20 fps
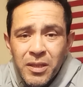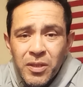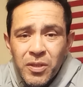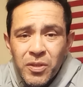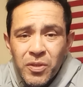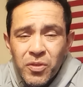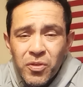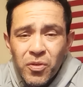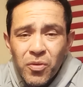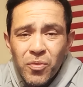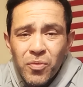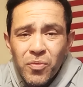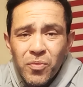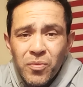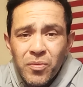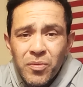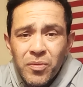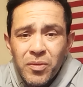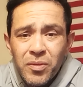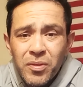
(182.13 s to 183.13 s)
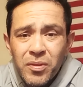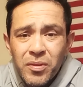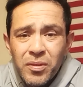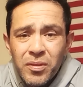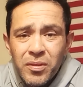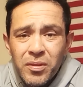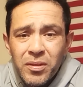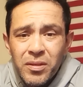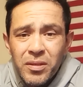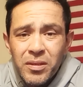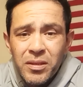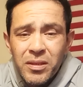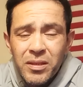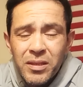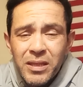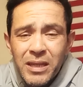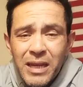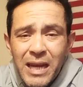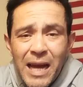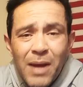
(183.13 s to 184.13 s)
so
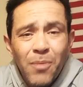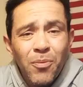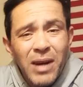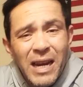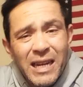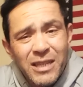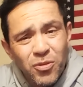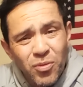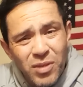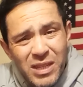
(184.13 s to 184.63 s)
I would like to